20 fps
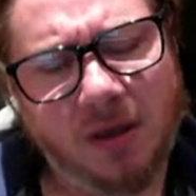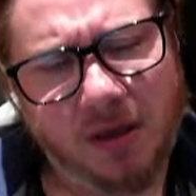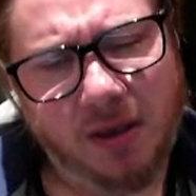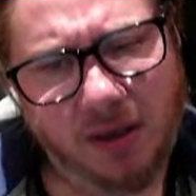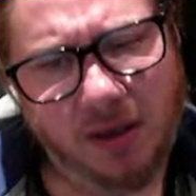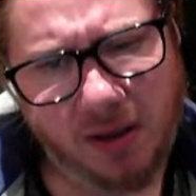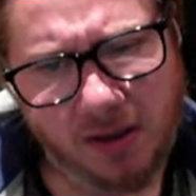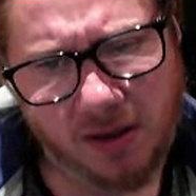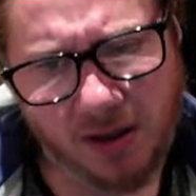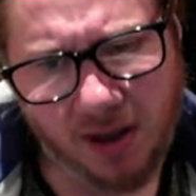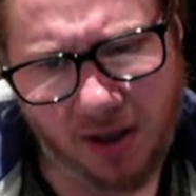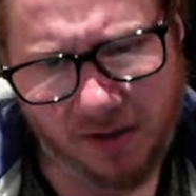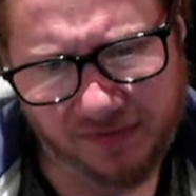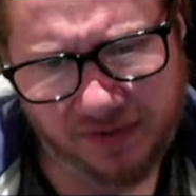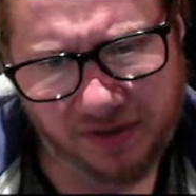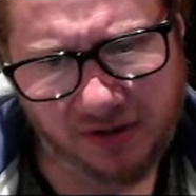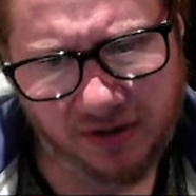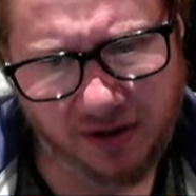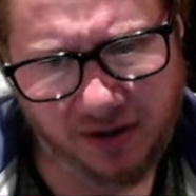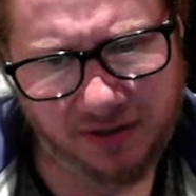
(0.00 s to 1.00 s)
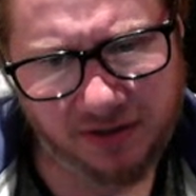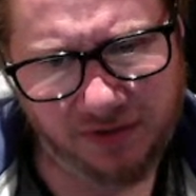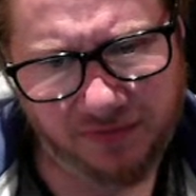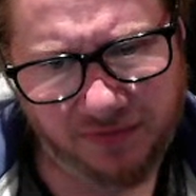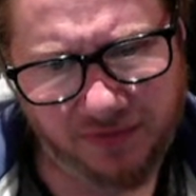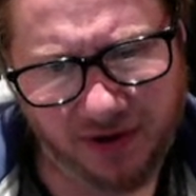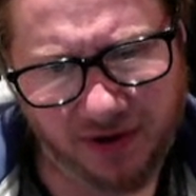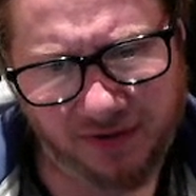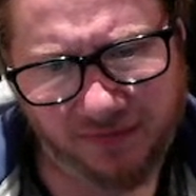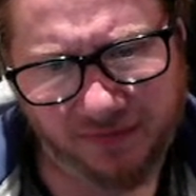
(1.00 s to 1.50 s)
Uh, after knight
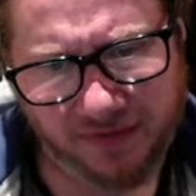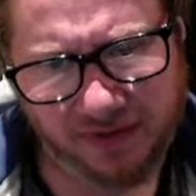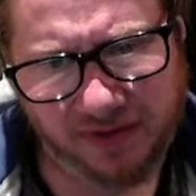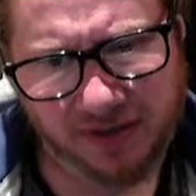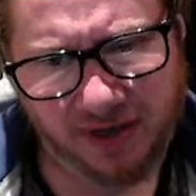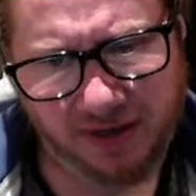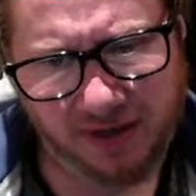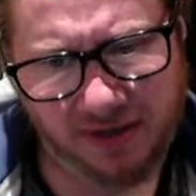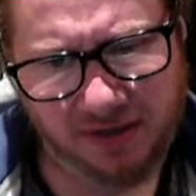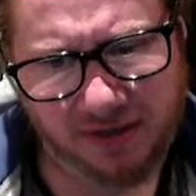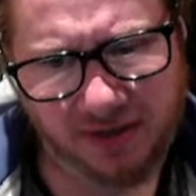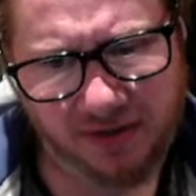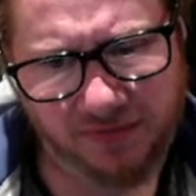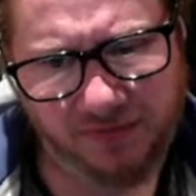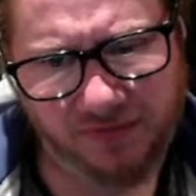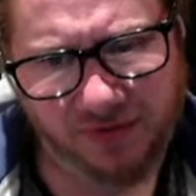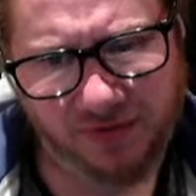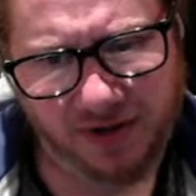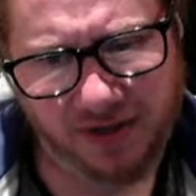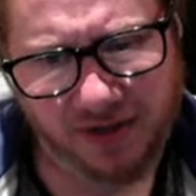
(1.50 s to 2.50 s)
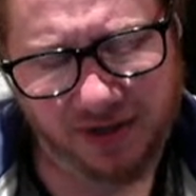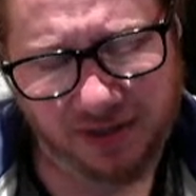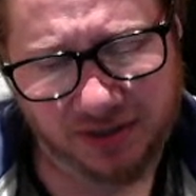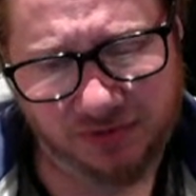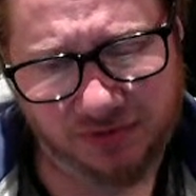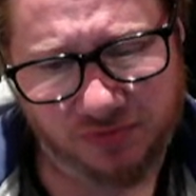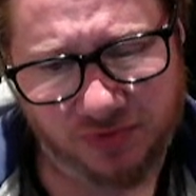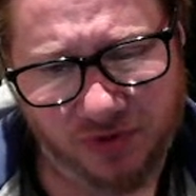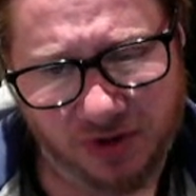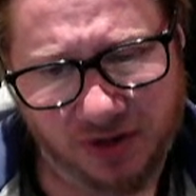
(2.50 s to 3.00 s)
e5, attacking d3 is
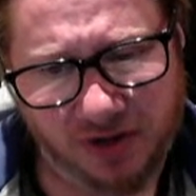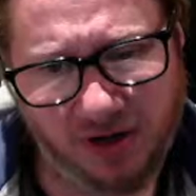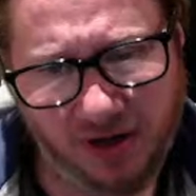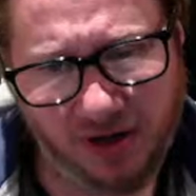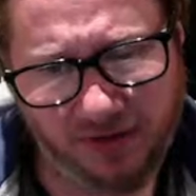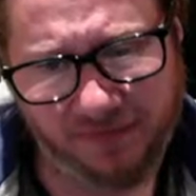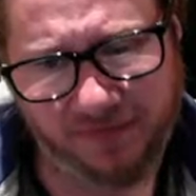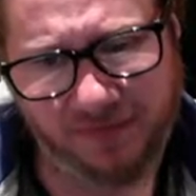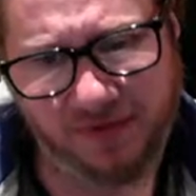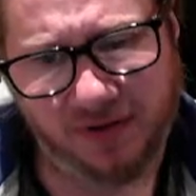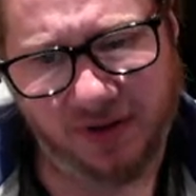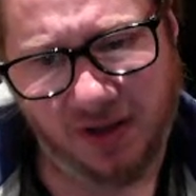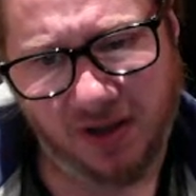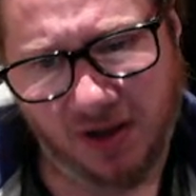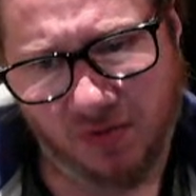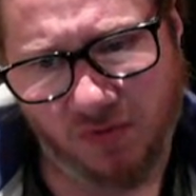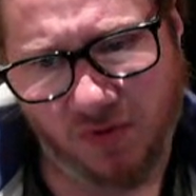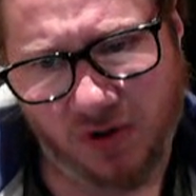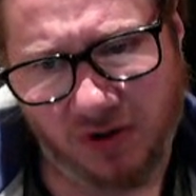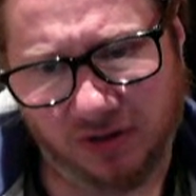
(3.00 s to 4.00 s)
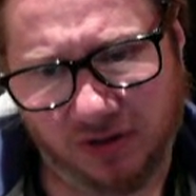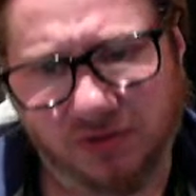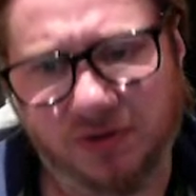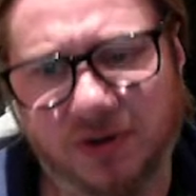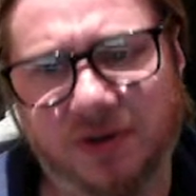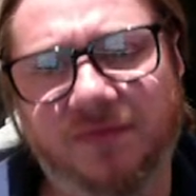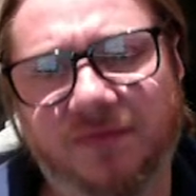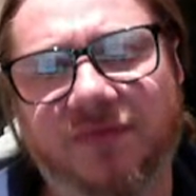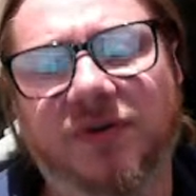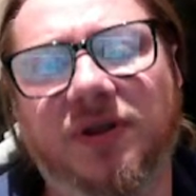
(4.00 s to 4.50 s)
rook left e1 to
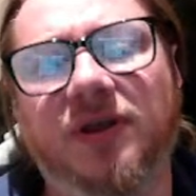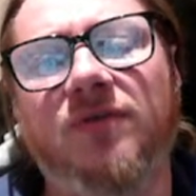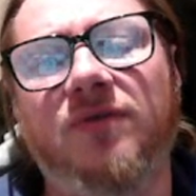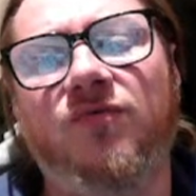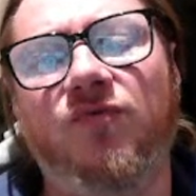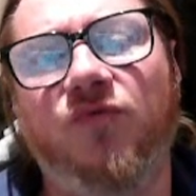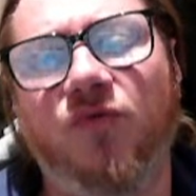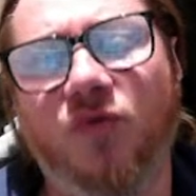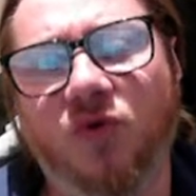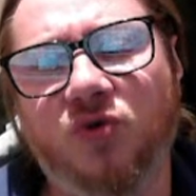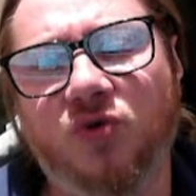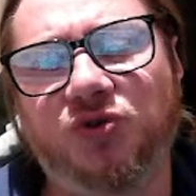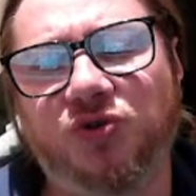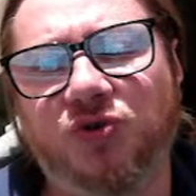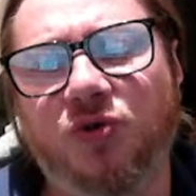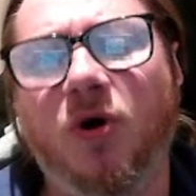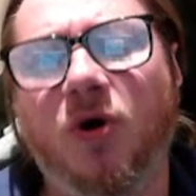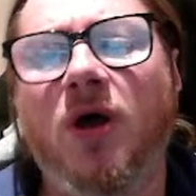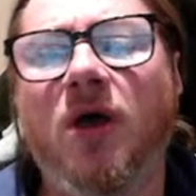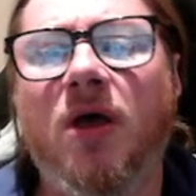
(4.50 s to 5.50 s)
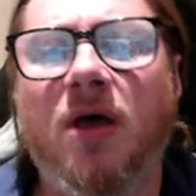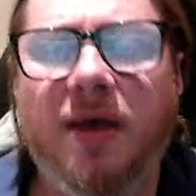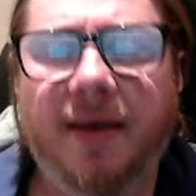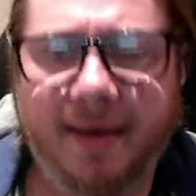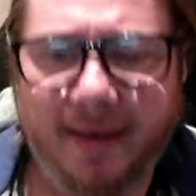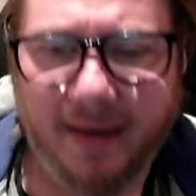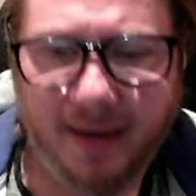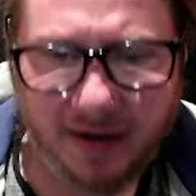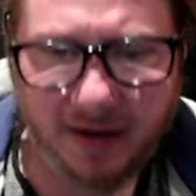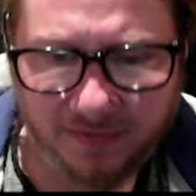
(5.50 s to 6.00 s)
e3, for sure.
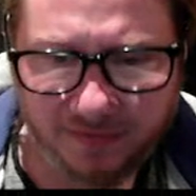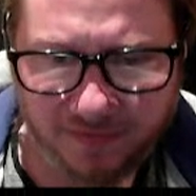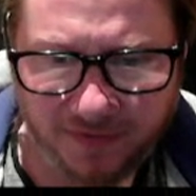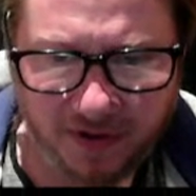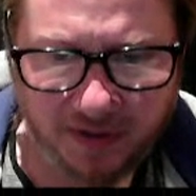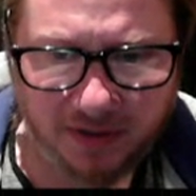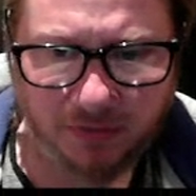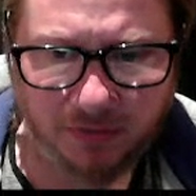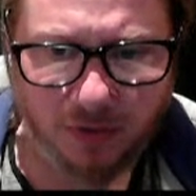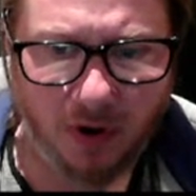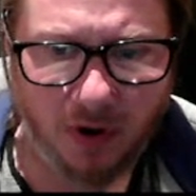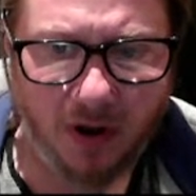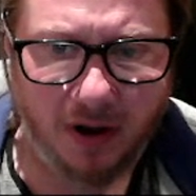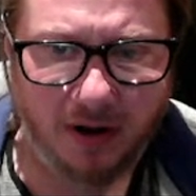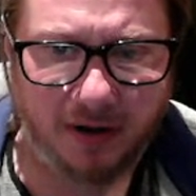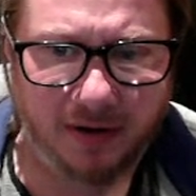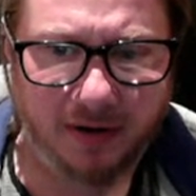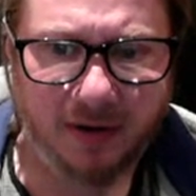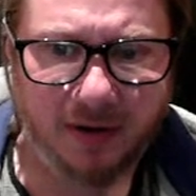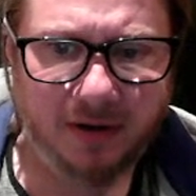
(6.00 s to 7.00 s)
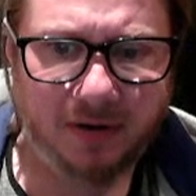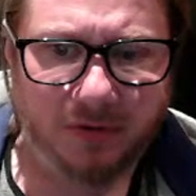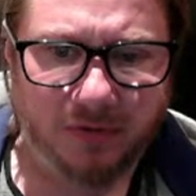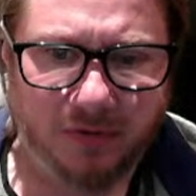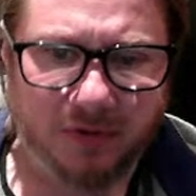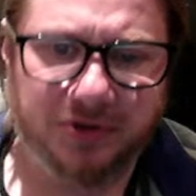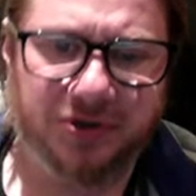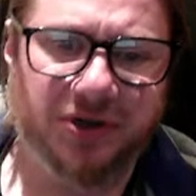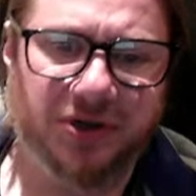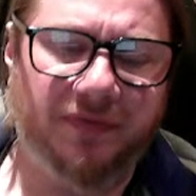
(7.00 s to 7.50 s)
And further on,
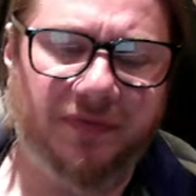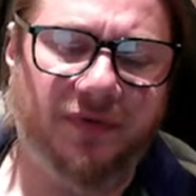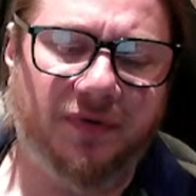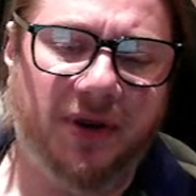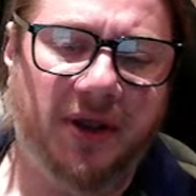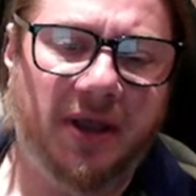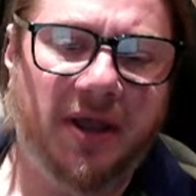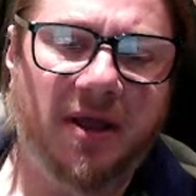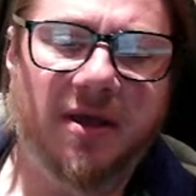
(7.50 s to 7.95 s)
rook g3.